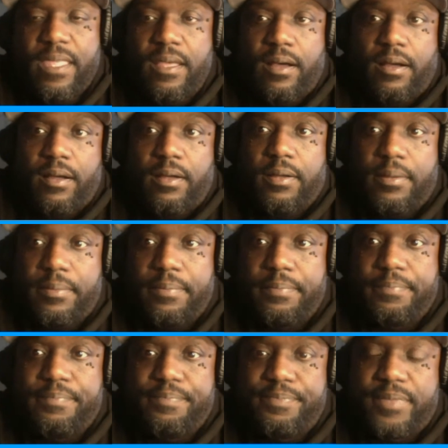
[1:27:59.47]

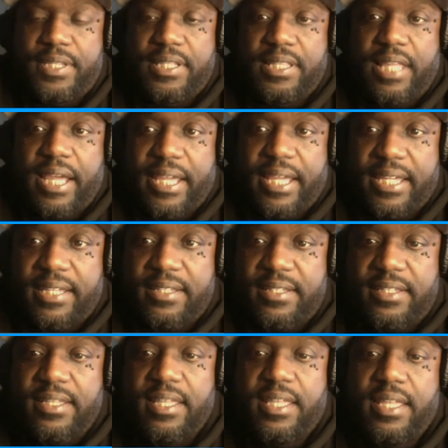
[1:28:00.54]
Like,
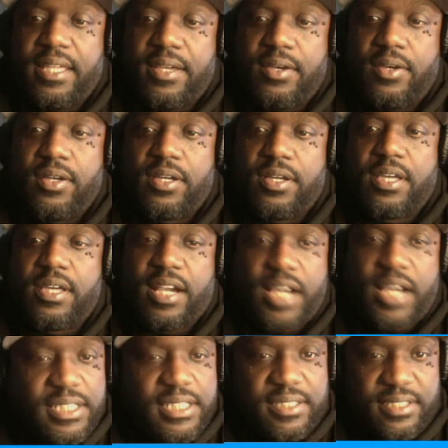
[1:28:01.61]

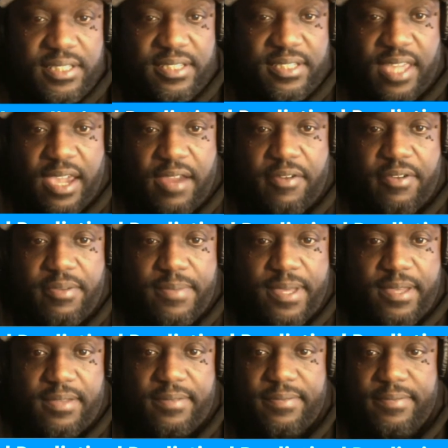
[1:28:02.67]
concussions is scary,
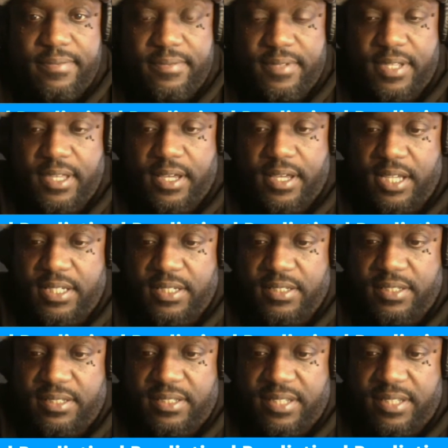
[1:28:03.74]
man. Concussions is